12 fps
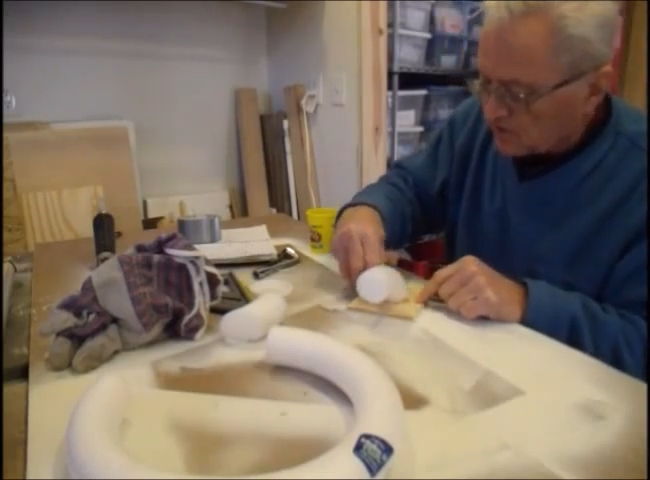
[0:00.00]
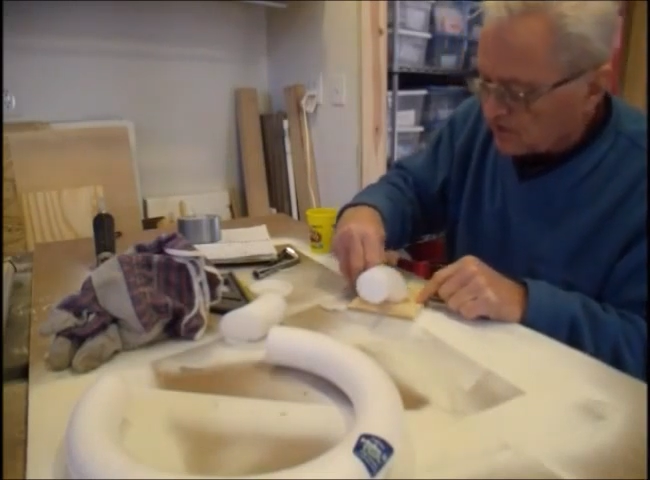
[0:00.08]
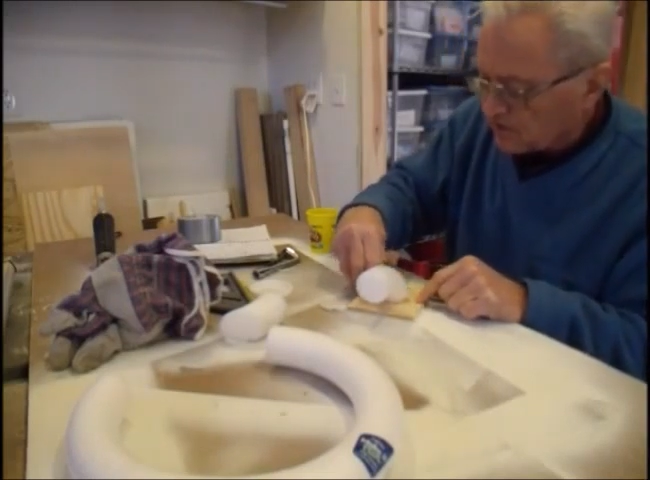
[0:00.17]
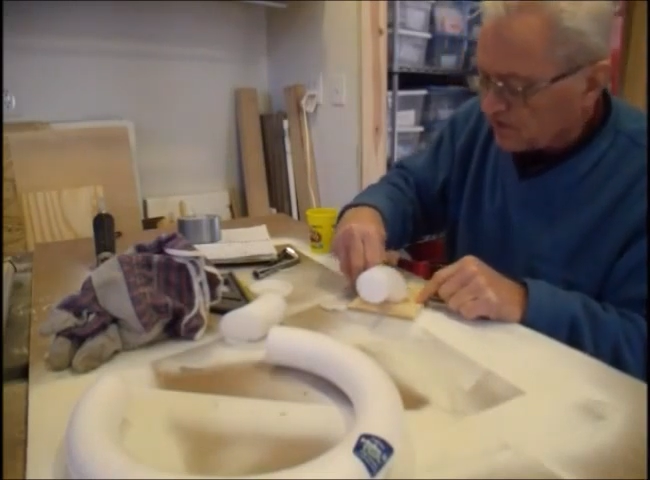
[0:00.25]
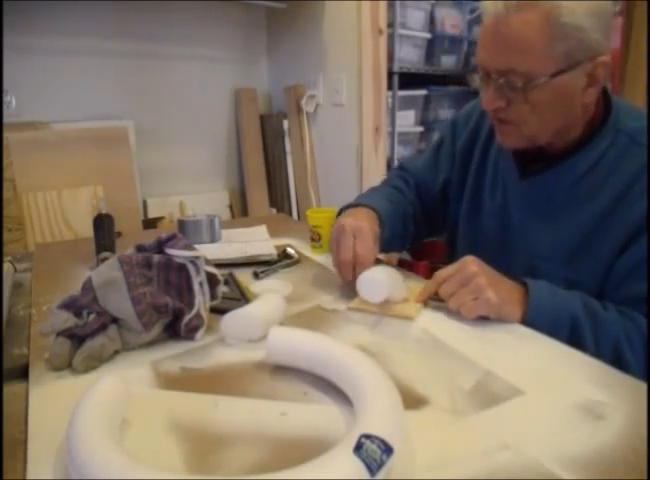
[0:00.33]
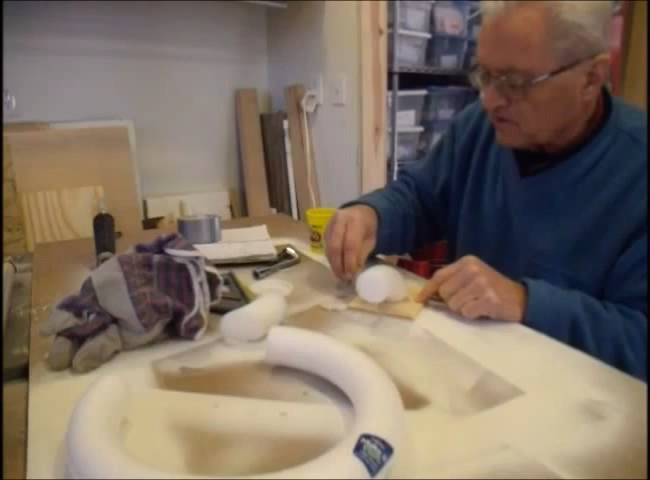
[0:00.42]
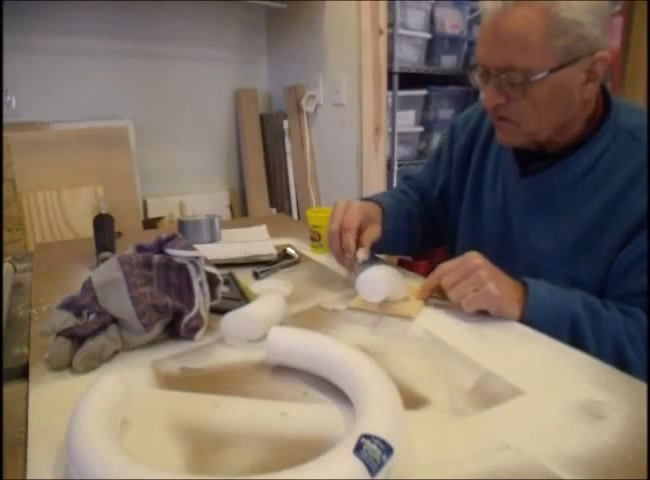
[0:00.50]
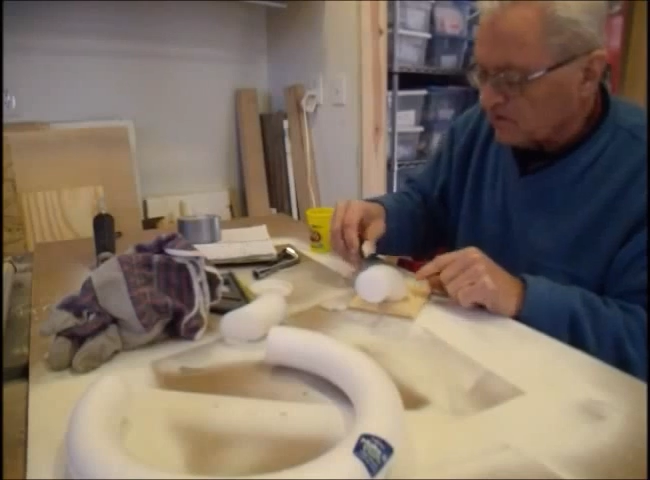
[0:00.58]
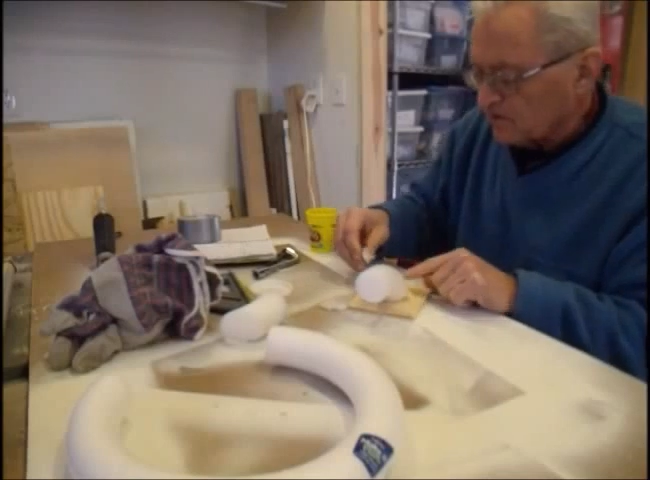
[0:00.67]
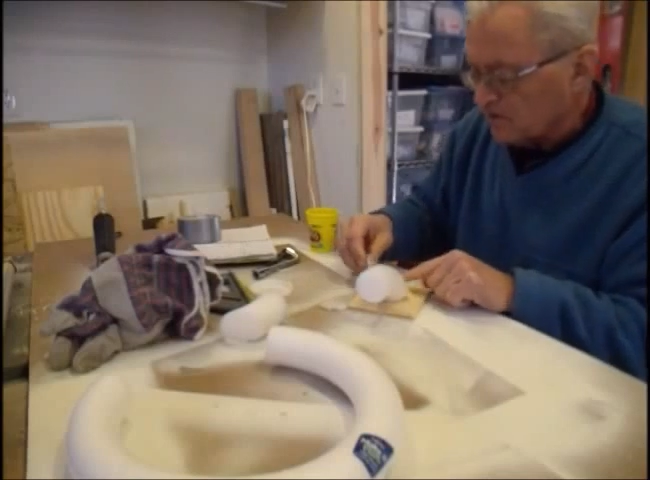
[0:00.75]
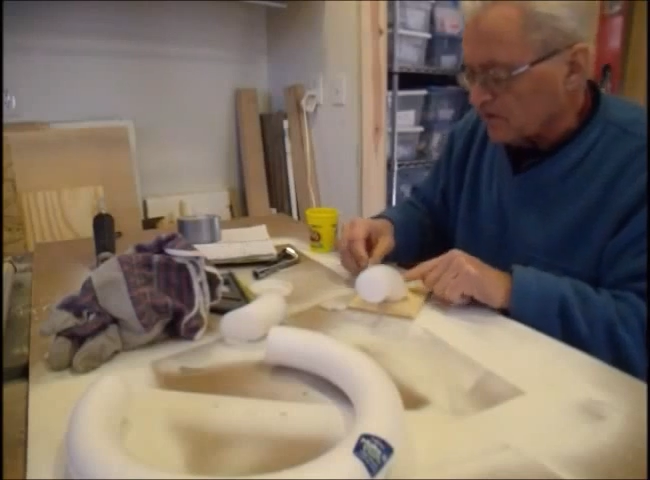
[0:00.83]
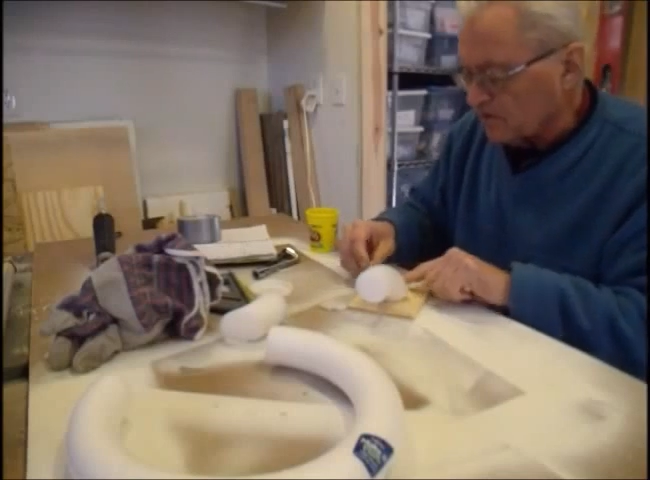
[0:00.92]
then,
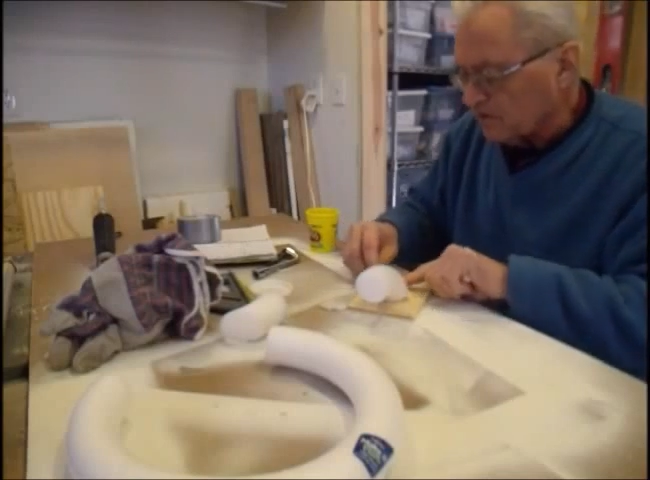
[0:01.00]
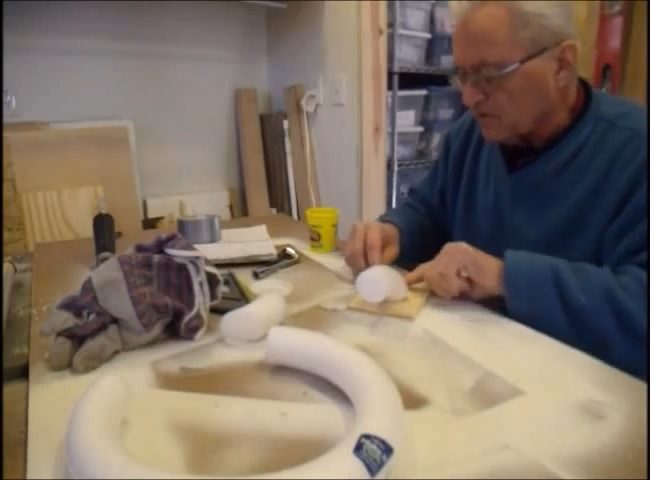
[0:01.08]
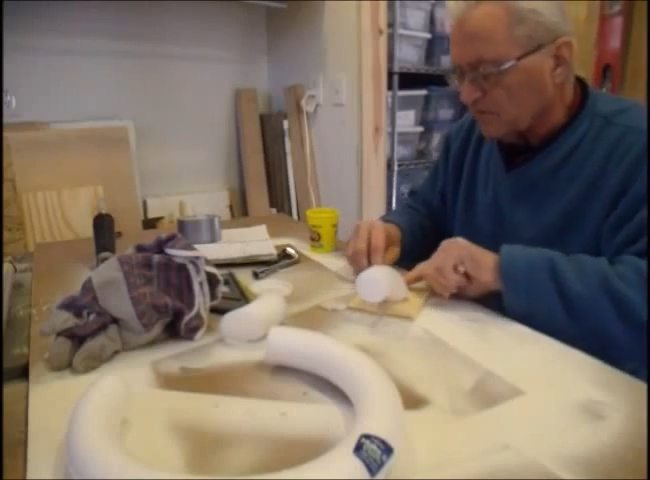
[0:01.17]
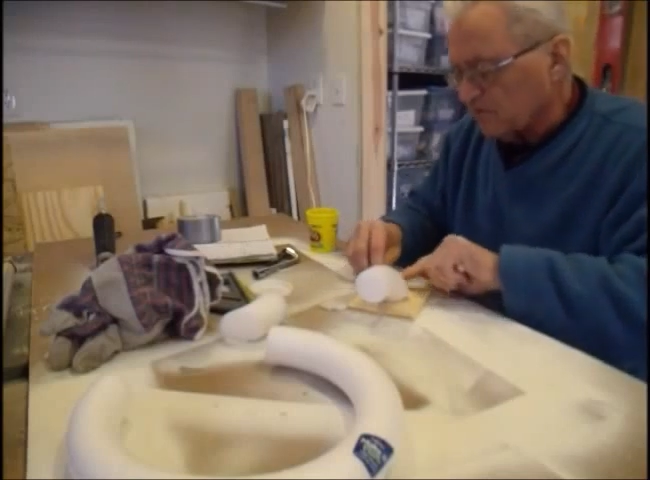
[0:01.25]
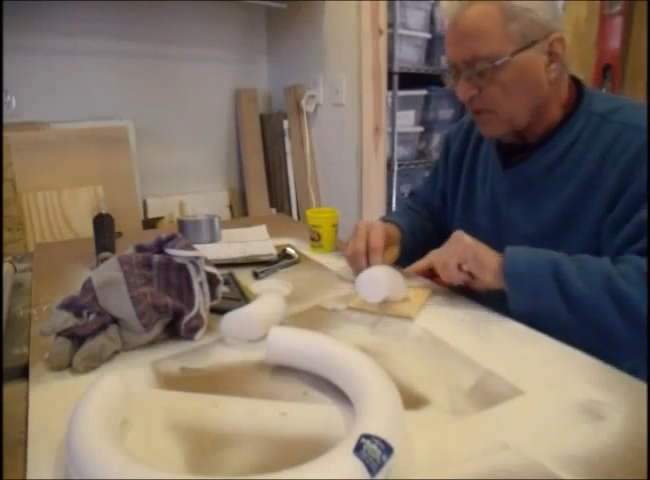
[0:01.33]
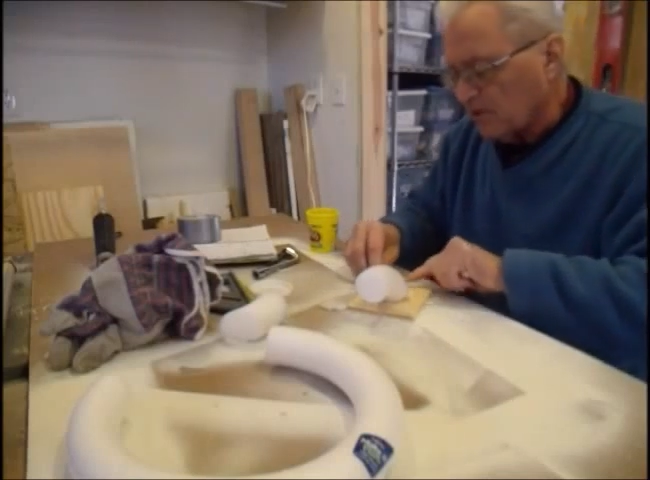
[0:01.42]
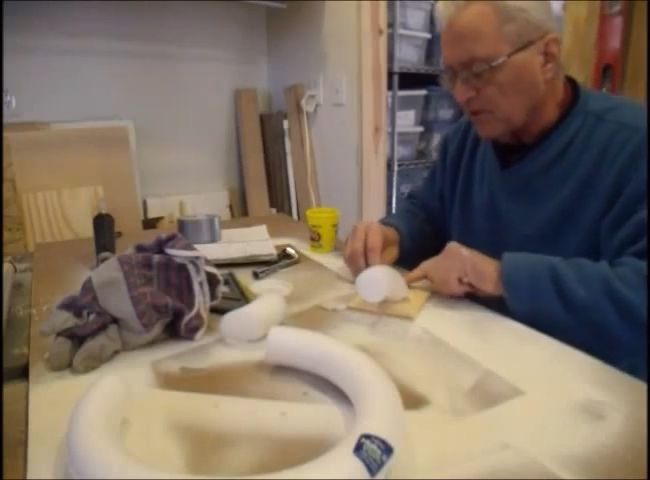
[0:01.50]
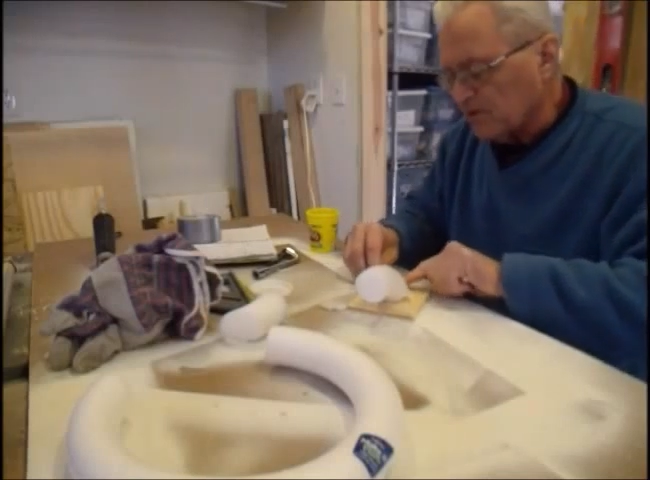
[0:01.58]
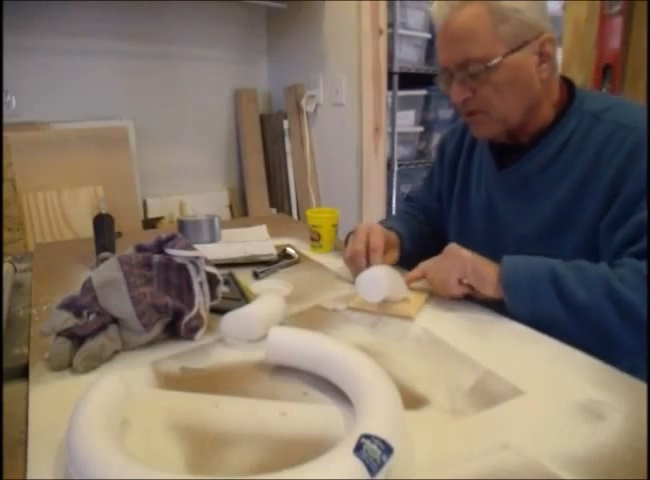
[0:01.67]
the mold